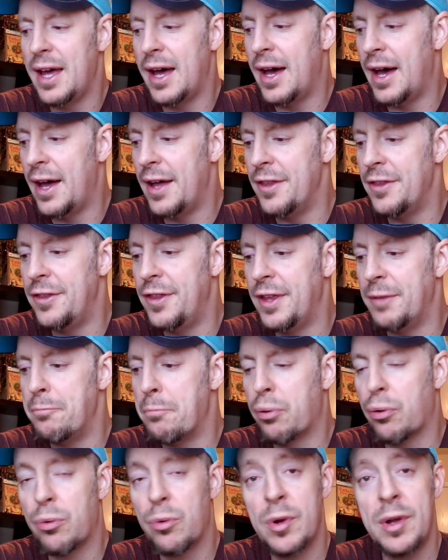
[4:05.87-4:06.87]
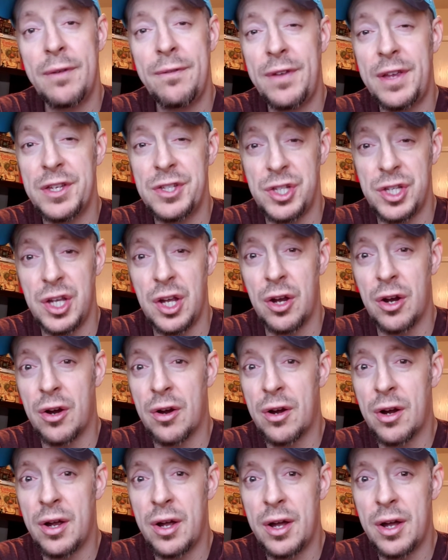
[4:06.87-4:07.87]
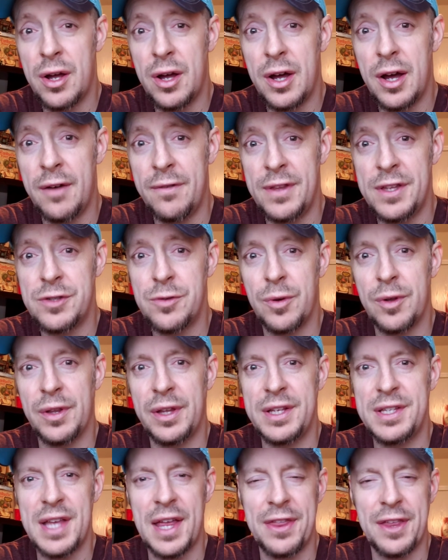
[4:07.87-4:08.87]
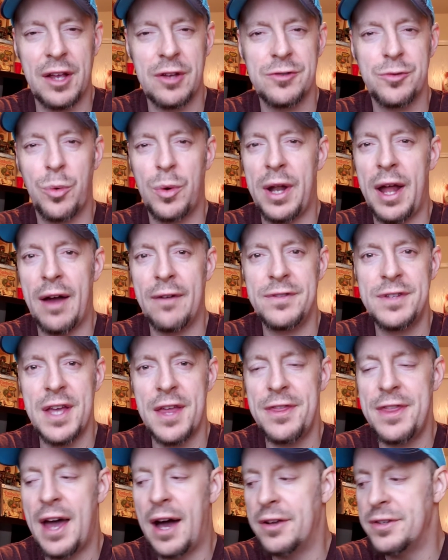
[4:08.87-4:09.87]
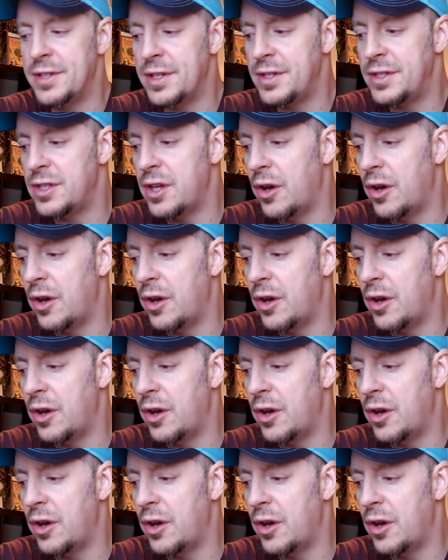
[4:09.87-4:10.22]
The previous year of this release, I think it was 1 out of 10,000.